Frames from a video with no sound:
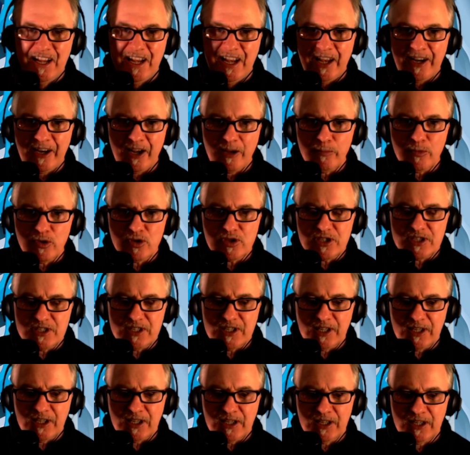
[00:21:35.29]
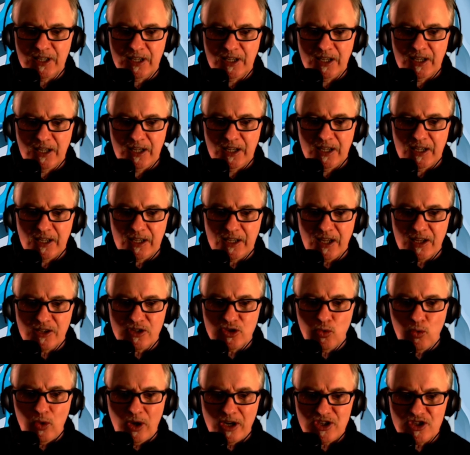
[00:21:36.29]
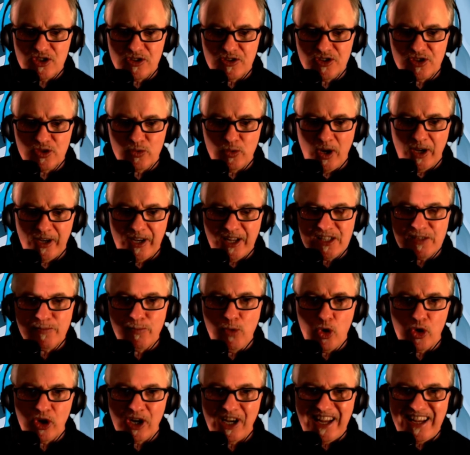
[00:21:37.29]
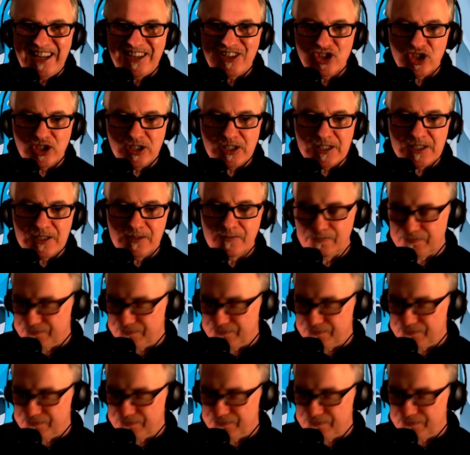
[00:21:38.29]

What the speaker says: and I must get to watch this one. That's Mortal Engines.